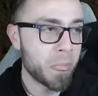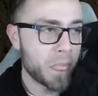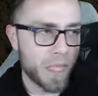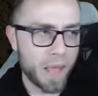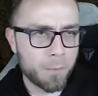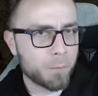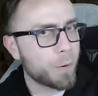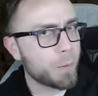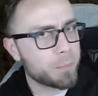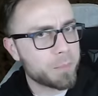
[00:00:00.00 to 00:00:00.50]

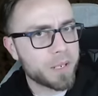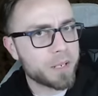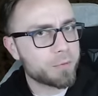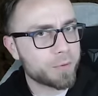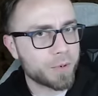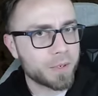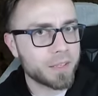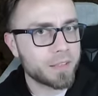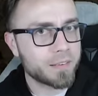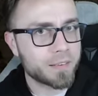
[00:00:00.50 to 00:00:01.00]
That won't be
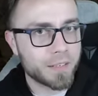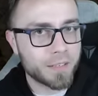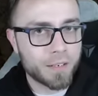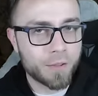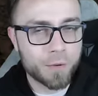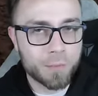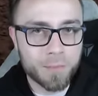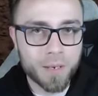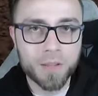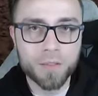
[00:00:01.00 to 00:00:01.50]
for at least
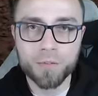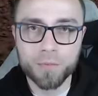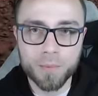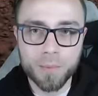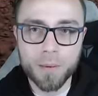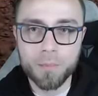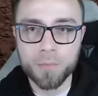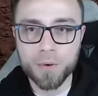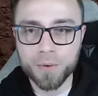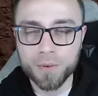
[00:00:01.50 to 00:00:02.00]
another month.
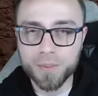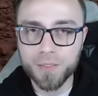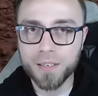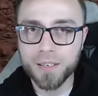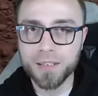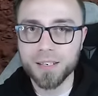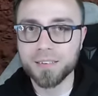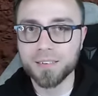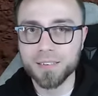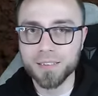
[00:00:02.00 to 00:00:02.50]
Remember,
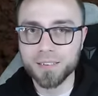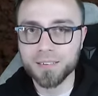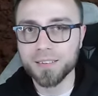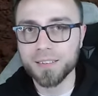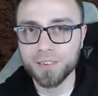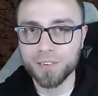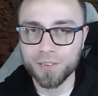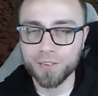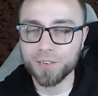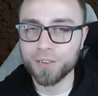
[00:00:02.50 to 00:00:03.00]
the next season
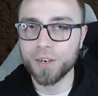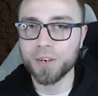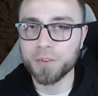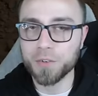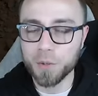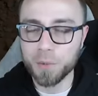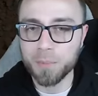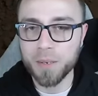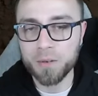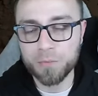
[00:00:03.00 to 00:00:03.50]
doesn't start
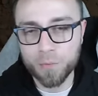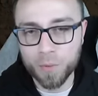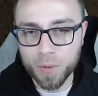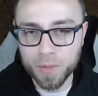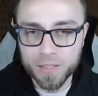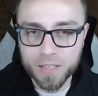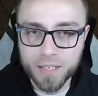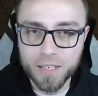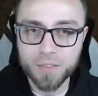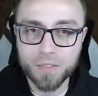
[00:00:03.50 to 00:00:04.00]
until May
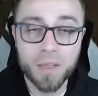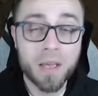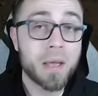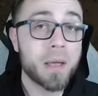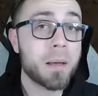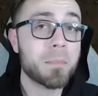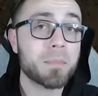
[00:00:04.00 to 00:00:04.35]
fourteenth.